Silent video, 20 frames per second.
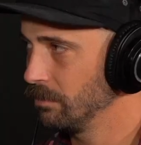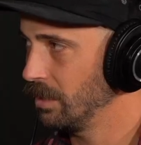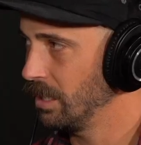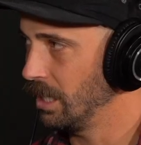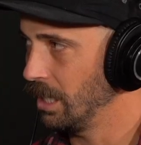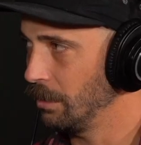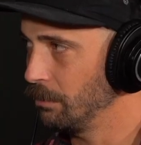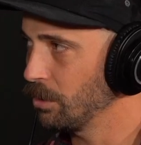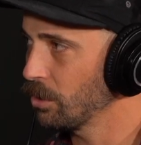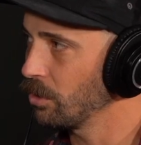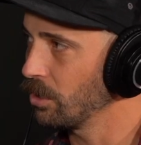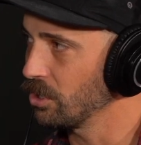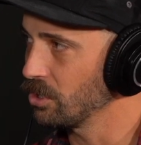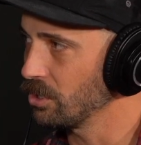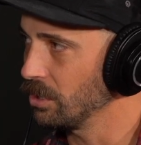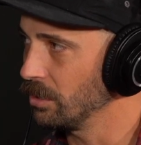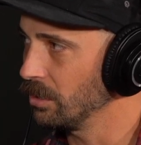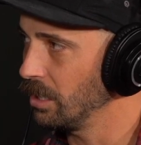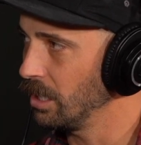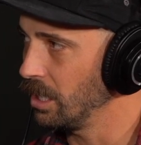hey, I'm a
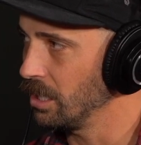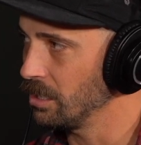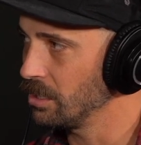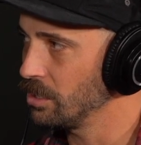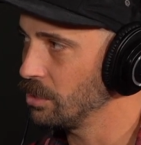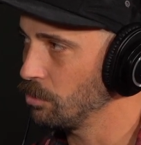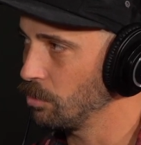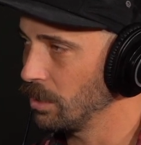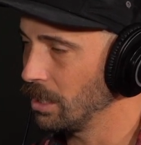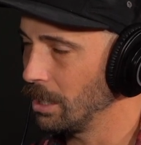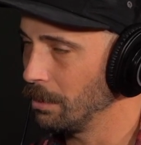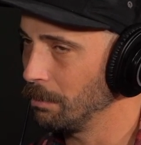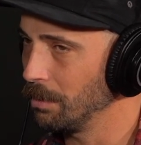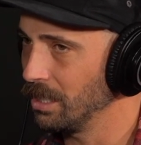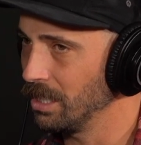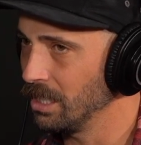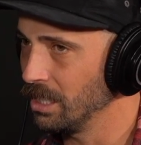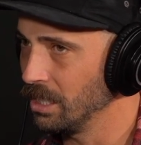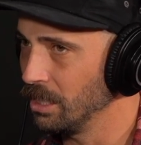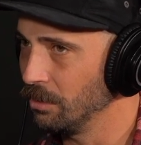Christian. Hey, mm. this is what I
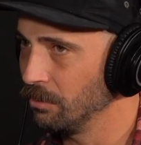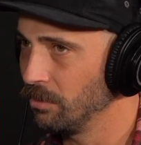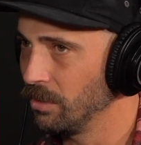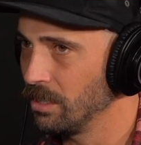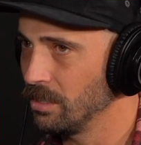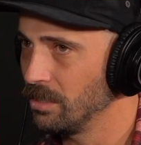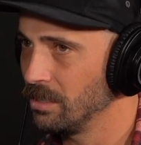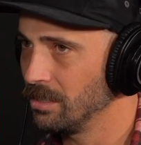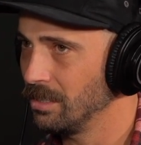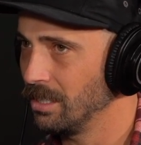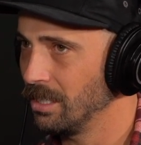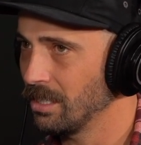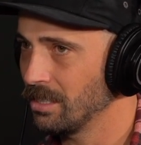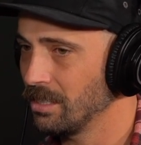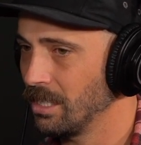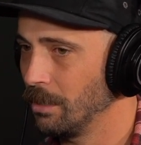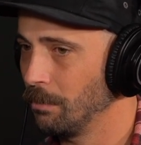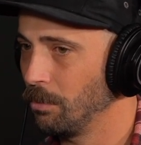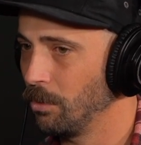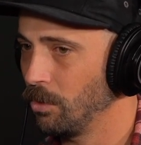believe. This is the
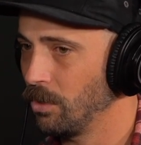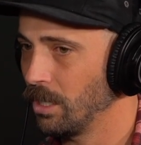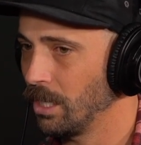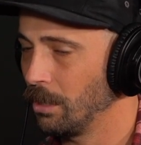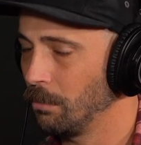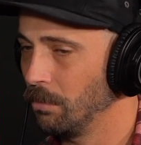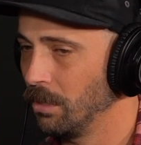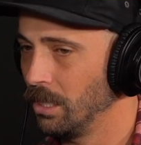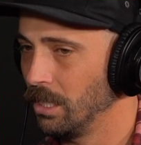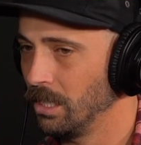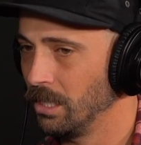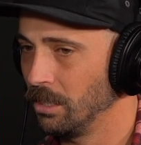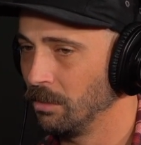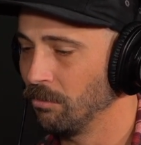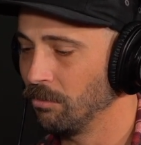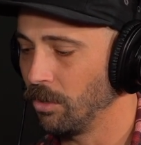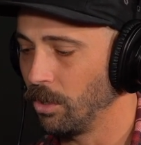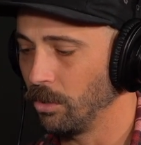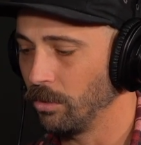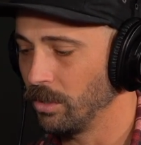example that I'm leading
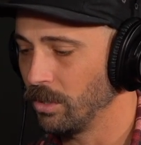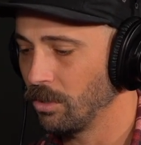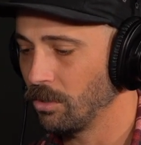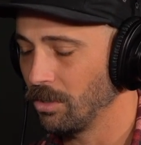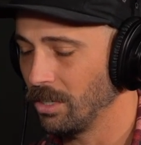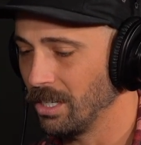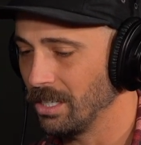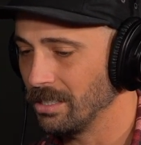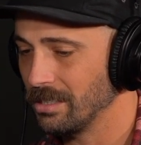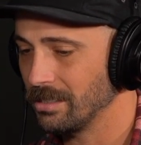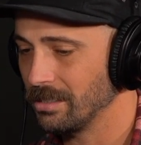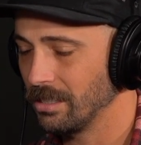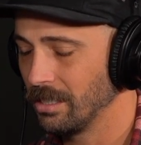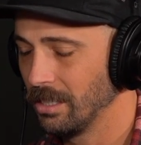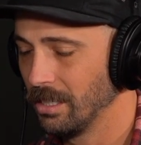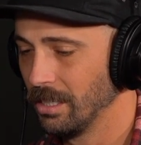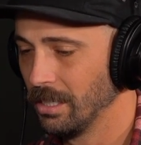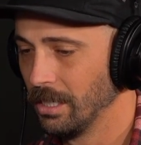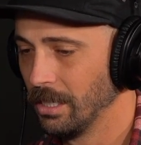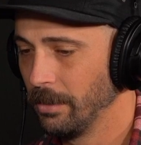in following Christ.
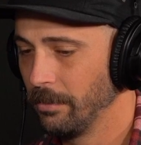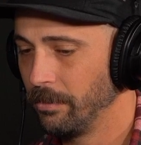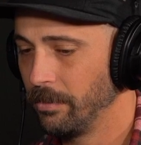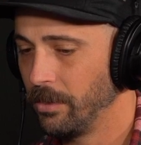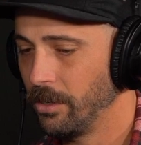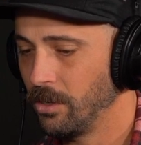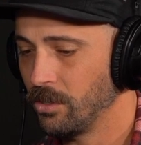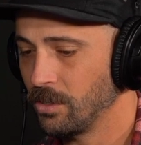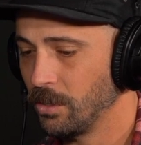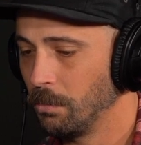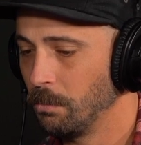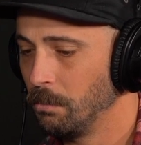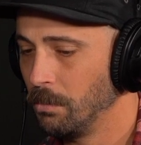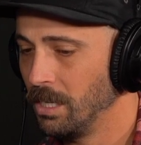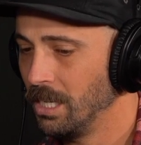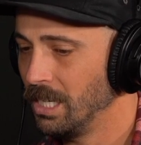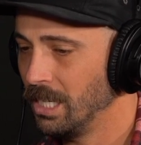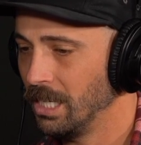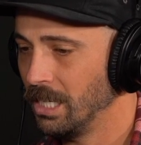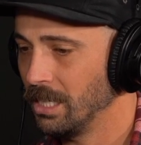There's an
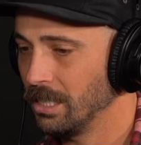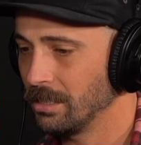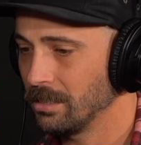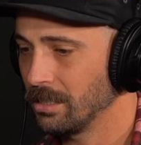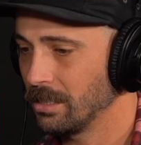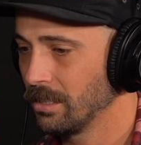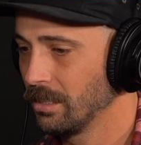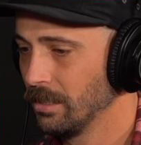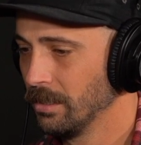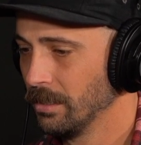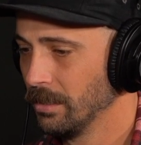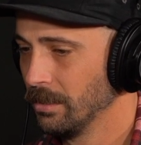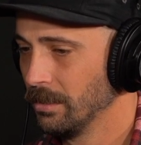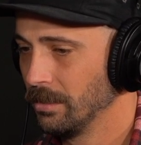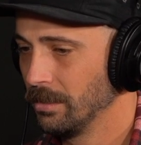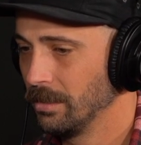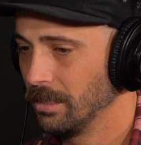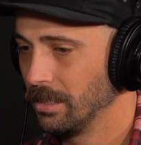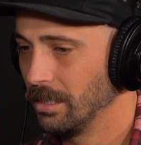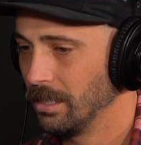immediate
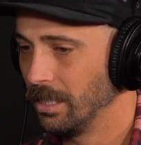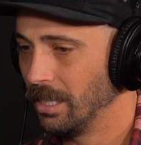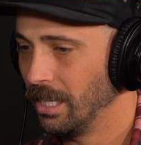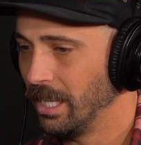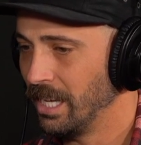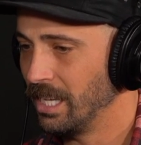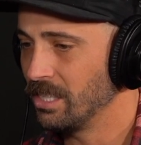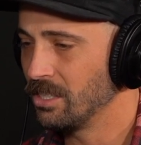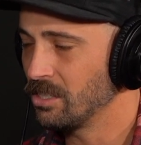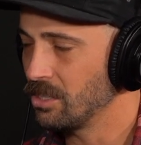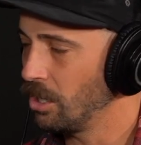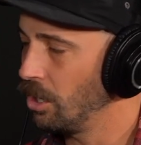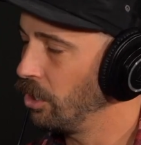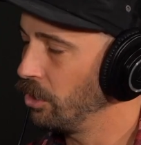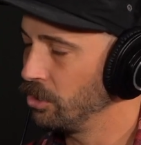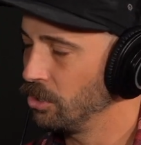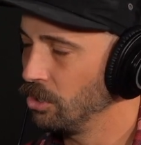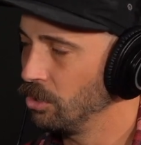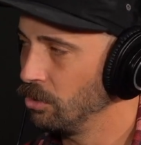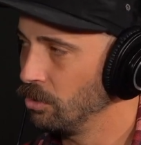lens
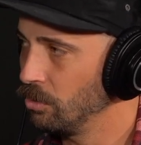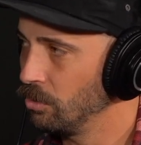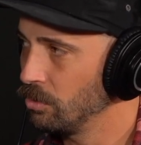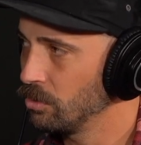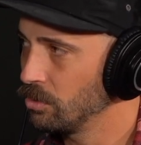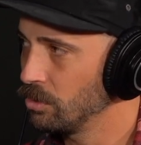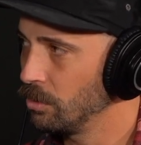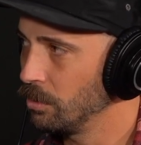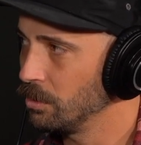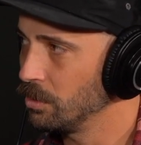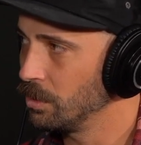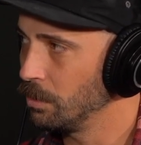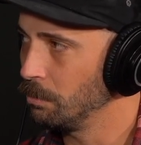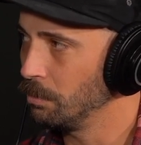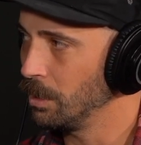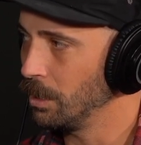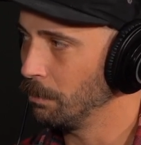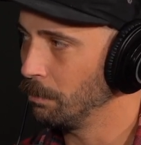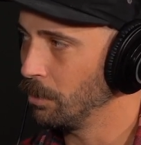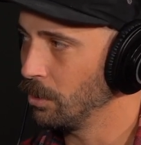on you to, to
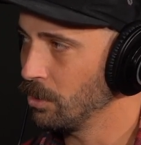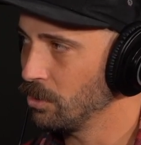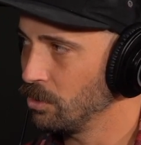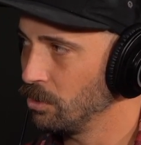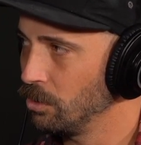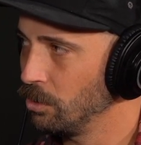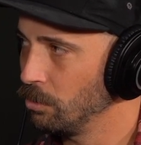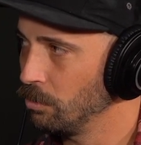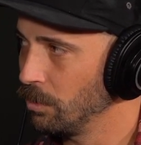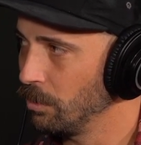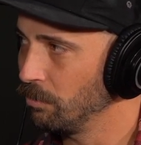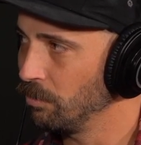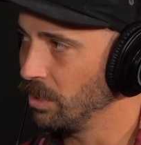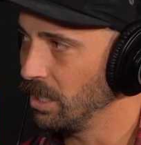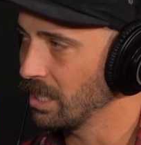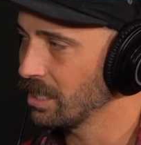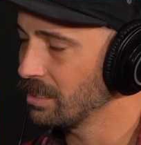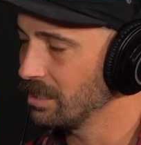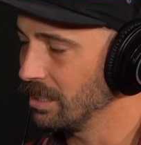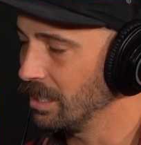be a person who
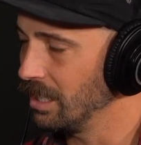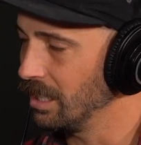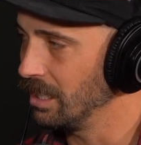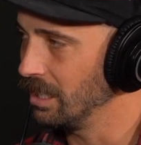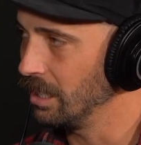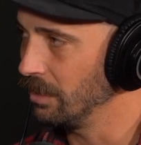reflects that in